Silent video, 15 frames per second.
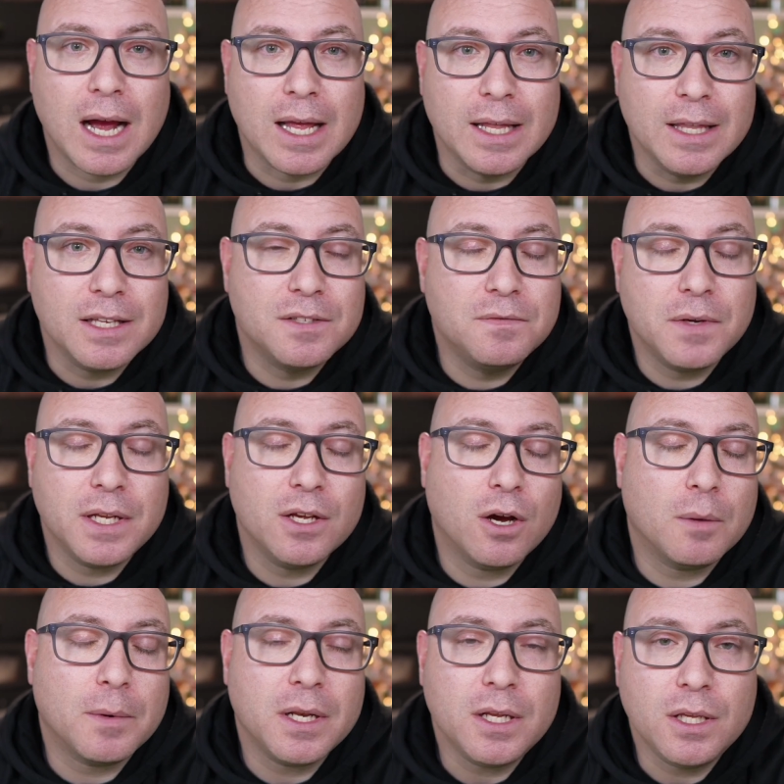in this video,
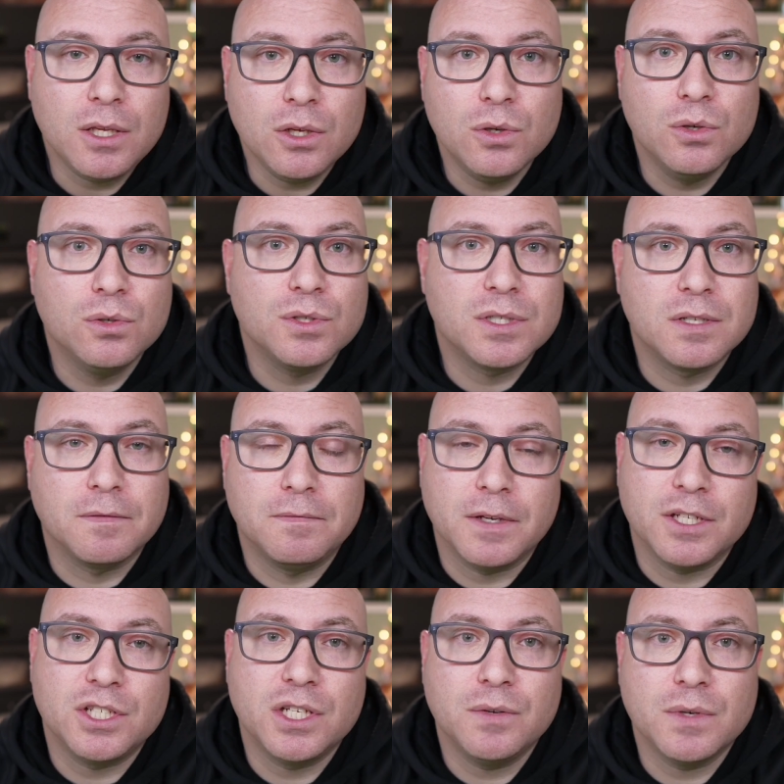I'm going to use
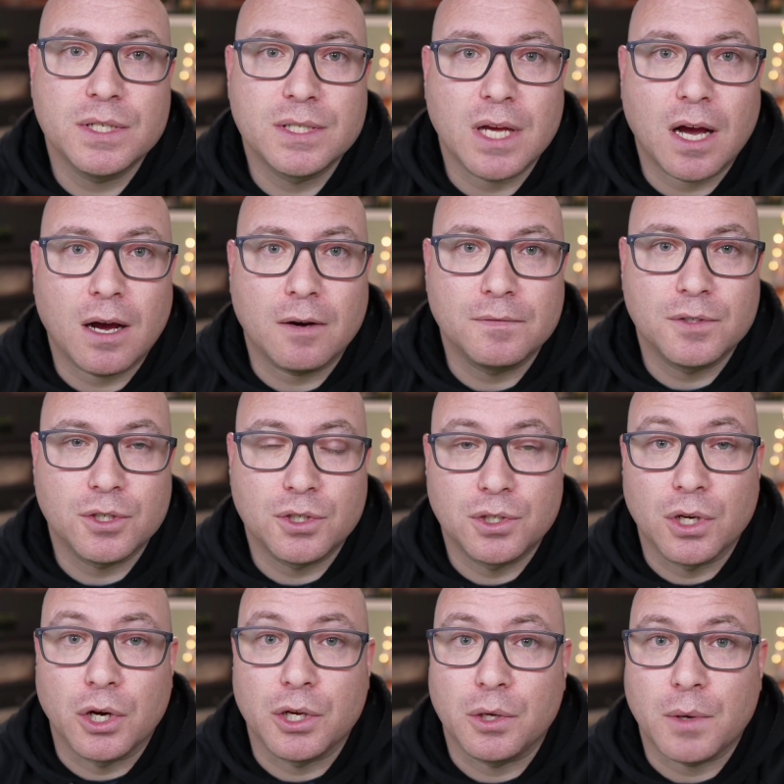DaVinci Resolve to
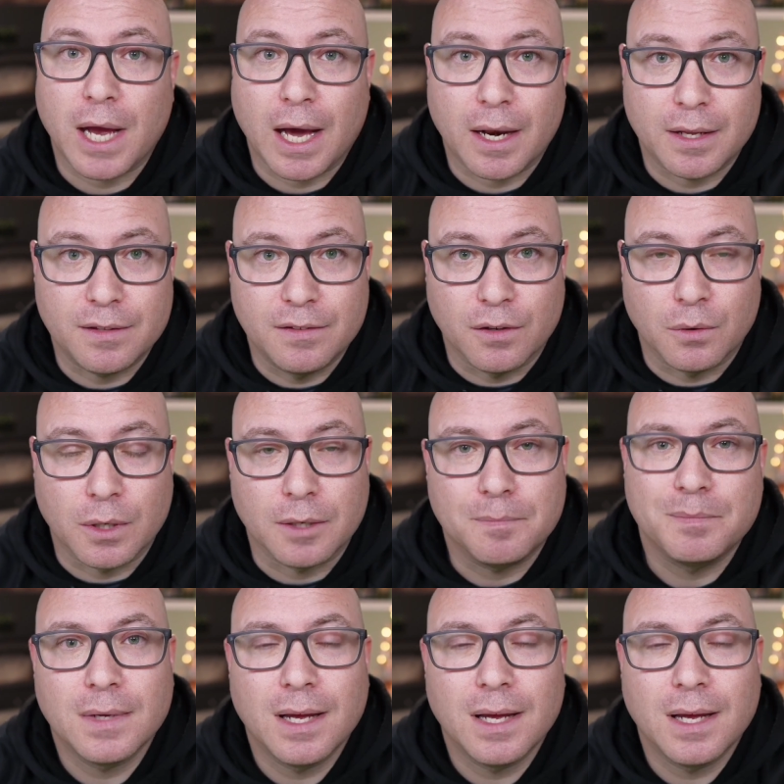show you how to do it.